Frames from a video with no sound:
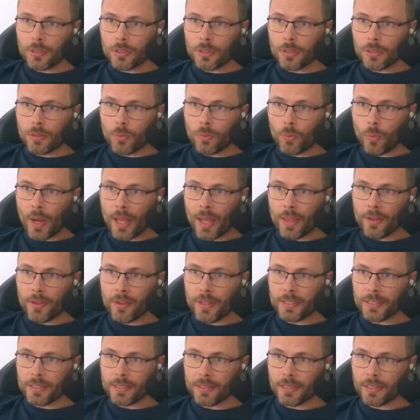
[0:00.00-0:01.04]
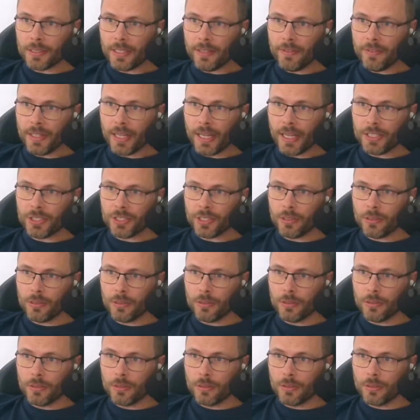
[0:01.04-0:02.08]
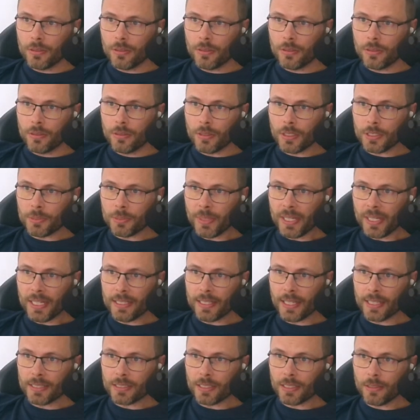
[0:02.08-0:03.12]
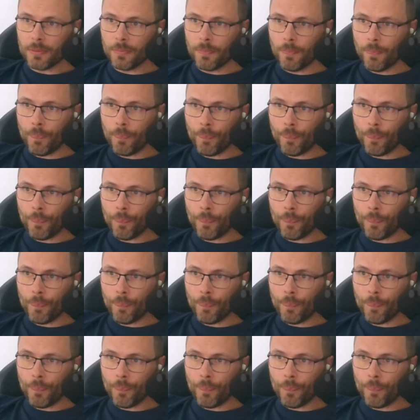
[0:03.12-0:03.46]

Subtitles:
whether this is a deviation that's being tested.